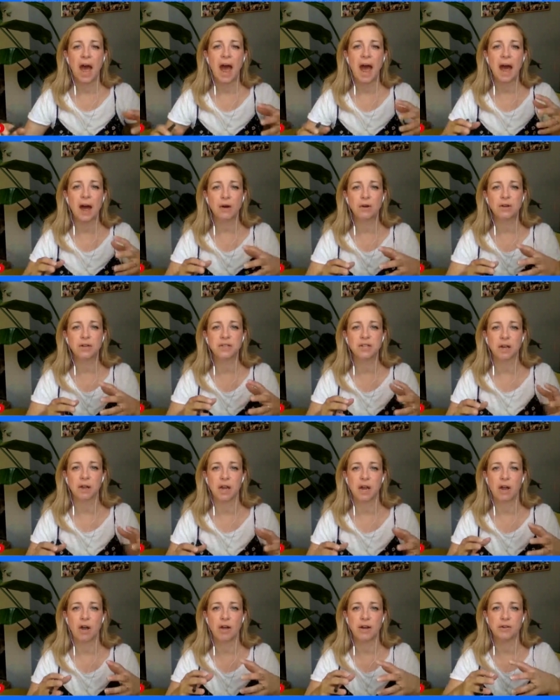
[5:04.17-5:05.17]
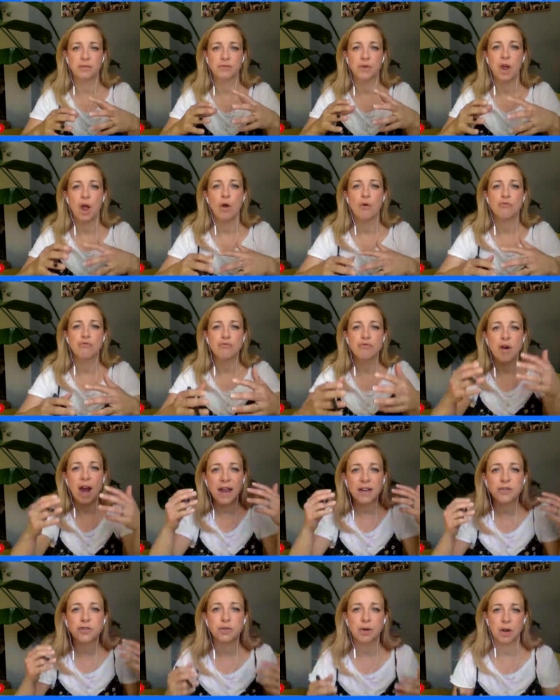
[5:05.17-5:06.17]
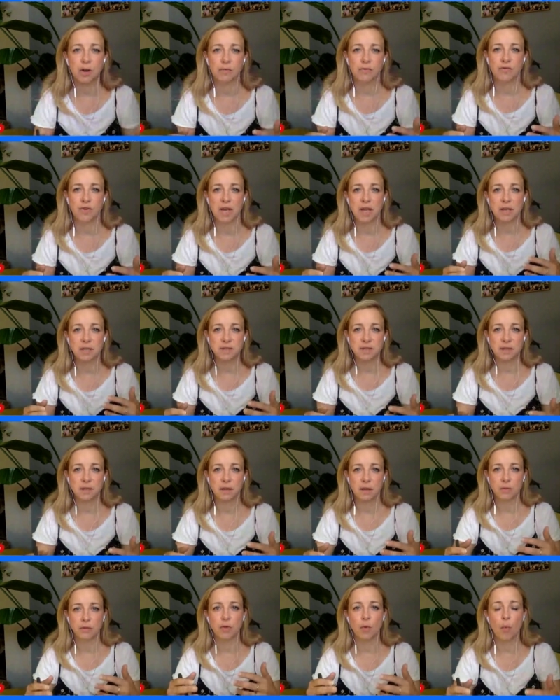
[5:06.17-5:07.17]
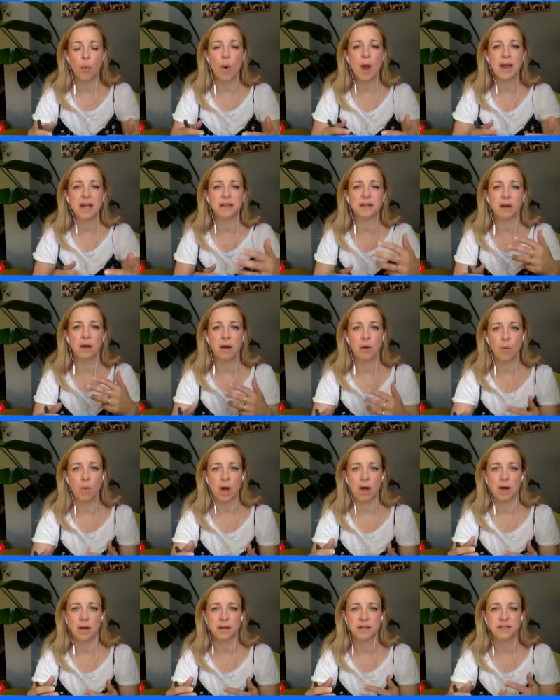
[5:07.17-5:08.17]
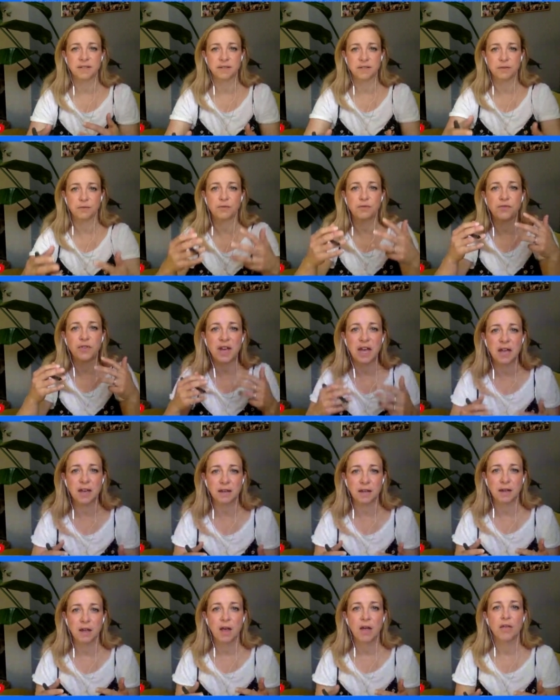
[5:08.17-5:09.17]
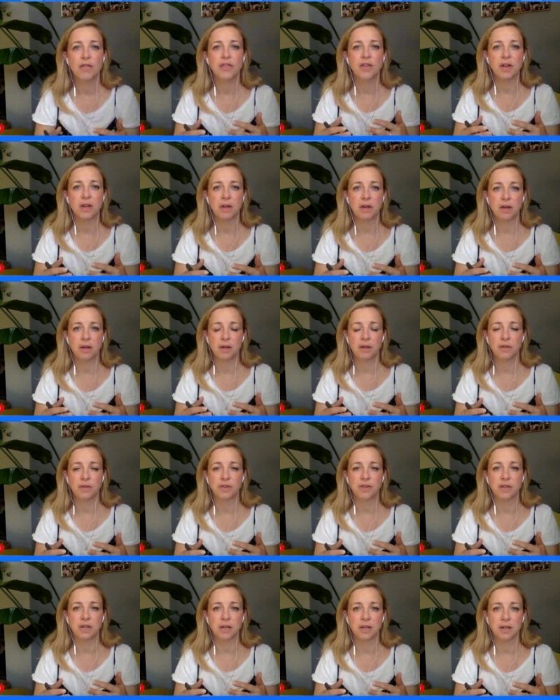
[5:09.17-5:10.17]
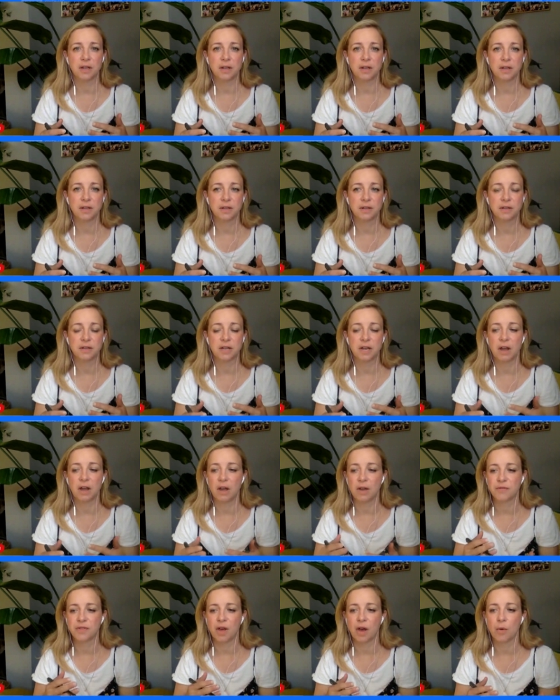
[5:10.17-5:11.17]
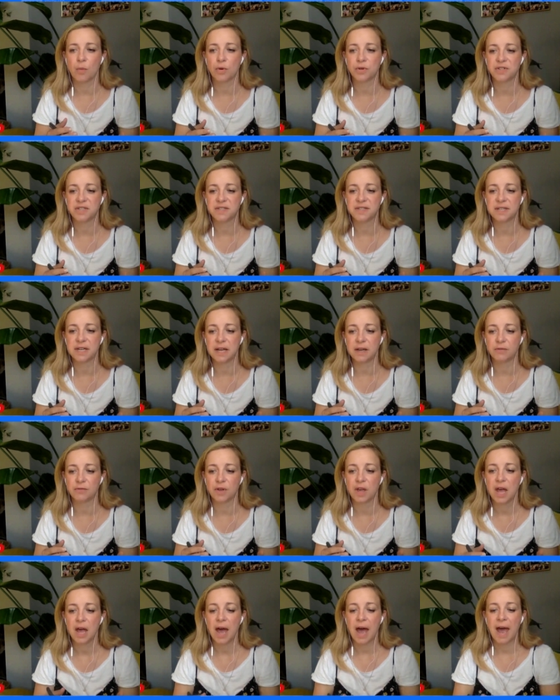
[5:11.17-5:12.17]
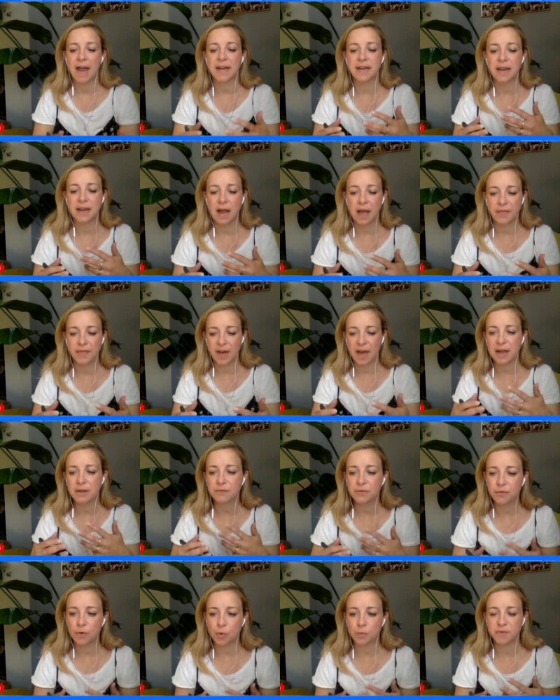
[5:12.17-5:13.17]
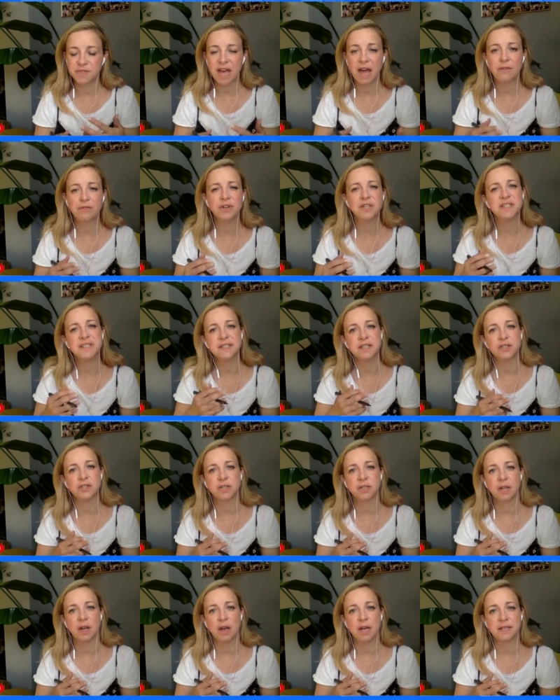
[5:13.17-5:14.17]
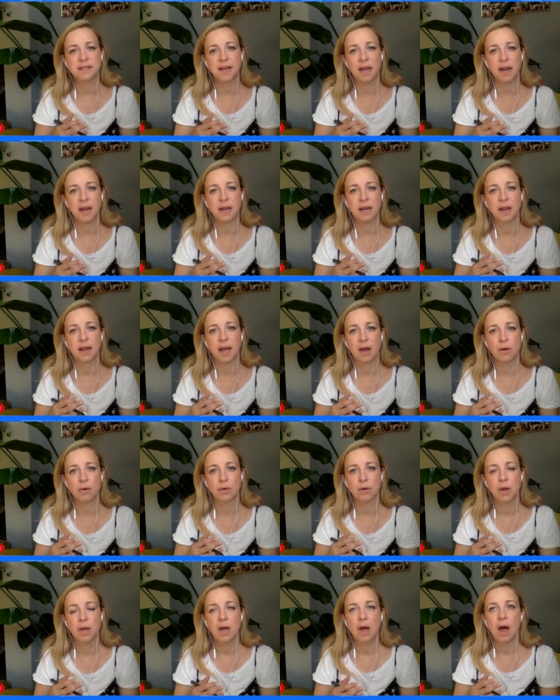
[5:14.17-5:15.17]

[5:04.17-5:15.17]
How could I kind of retrofit the way that I worked to fit the life that I wanted to live? And that informs every decision that I take now,